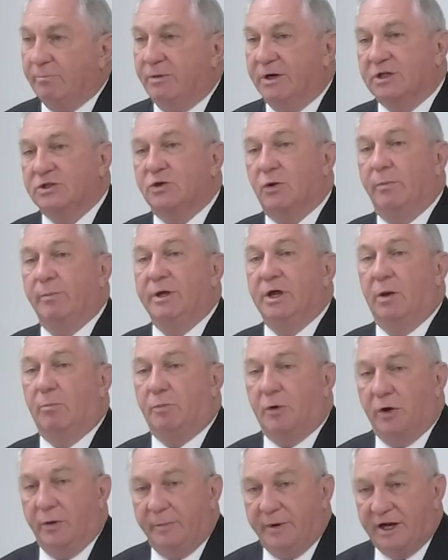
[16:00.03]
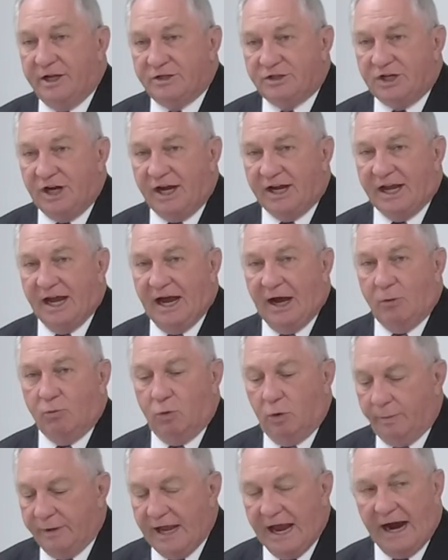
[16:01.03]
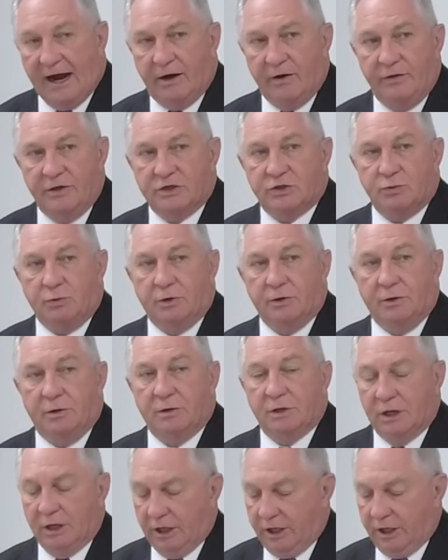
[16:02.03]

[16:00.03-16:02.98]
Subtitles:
but it's going to be a permanent checkout. We'll be out of this world,